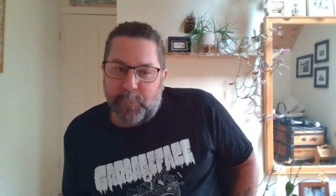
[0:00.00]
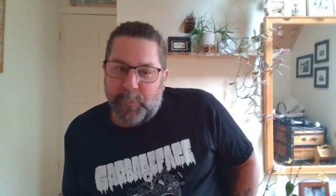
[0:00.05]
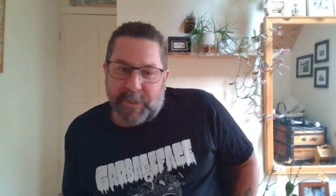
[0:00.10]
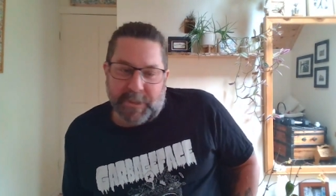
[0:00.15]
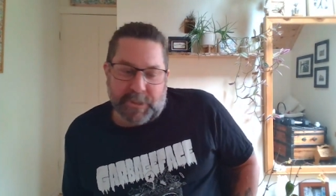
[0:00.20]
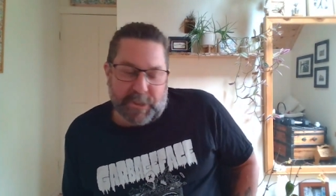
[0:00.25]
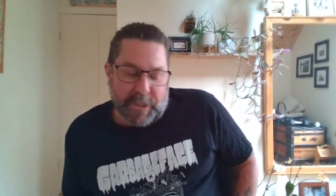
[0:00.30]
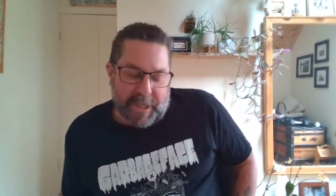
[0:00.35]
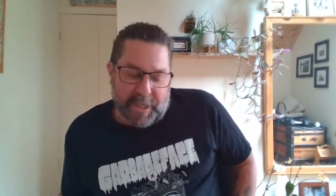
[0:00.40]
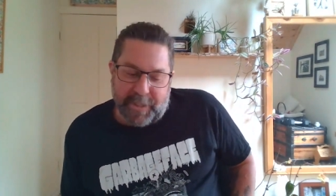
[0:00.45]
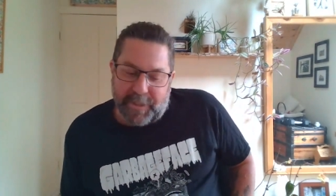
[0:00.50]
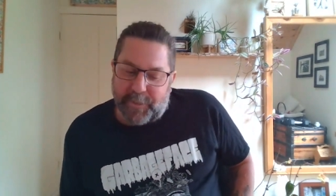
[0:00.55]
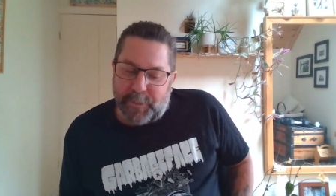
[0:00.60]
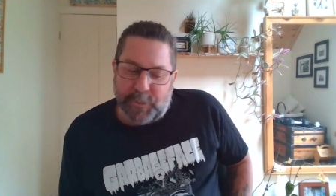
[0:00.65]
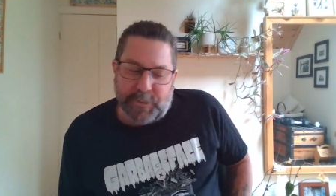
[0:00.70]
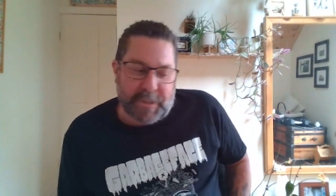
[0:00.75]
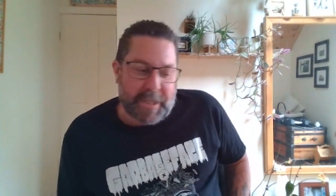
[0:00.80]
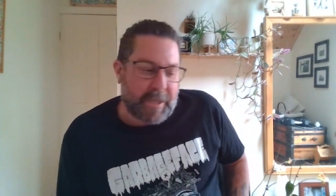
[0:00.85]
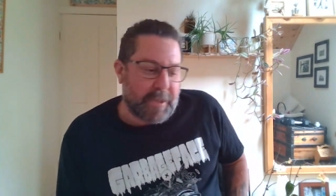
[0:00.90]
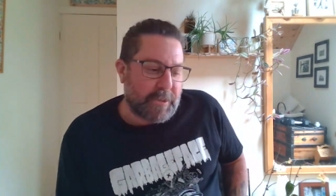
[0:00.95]
wish any I think, of
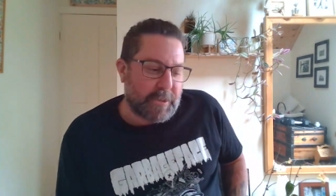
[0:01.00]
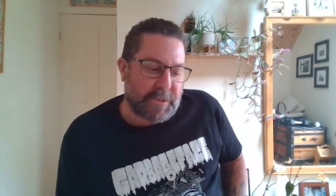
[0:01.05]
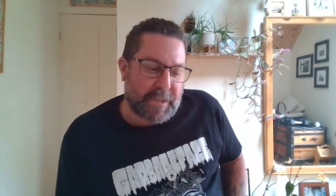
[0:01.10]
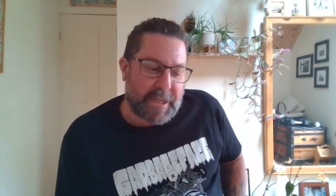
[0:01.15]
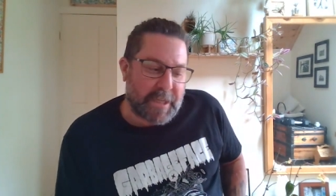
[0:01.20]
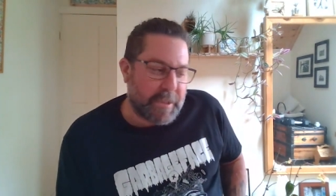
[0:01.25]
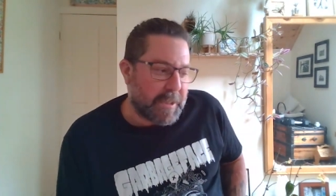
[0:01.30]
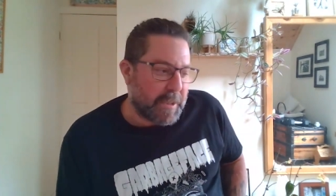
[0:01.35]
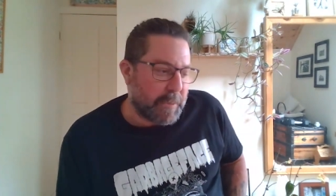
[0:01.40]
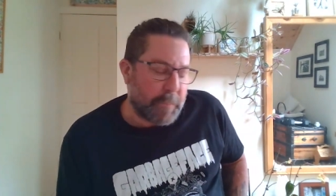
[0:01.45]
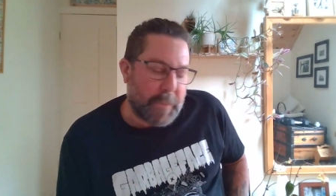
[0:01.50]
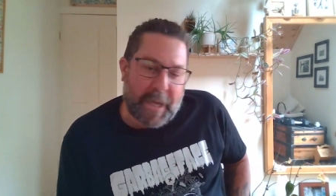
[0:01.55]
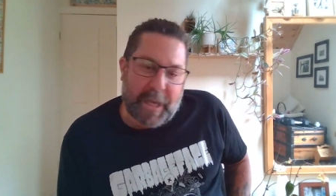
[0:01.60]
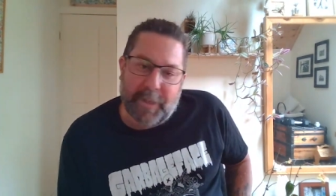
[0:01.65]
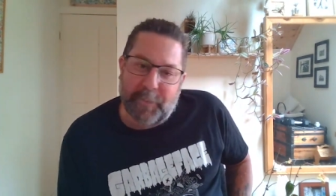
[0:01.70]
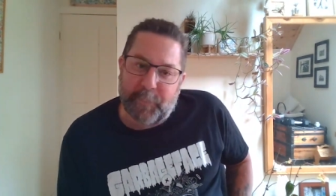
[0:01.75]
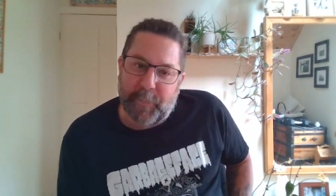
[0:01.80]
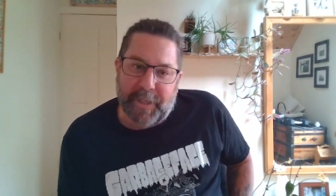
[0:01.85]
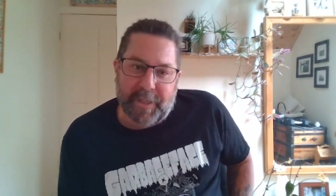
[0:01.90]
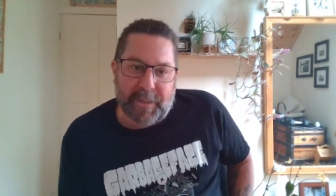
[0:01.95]
those haters anything
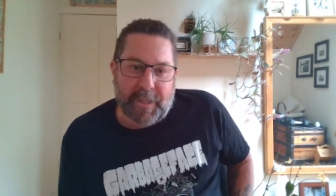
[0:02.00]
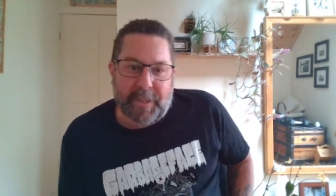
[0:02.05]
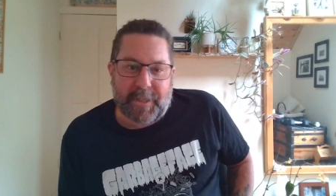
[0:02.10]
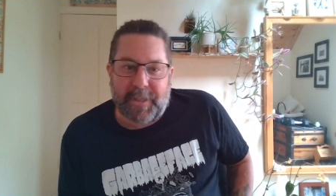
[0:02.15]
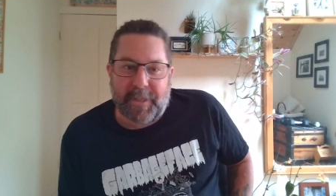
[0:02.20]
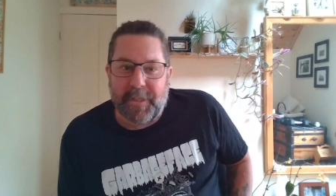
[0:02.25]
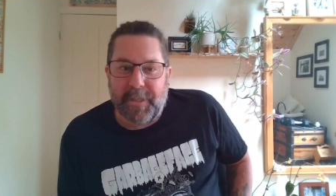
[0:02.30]
bad, man. Like,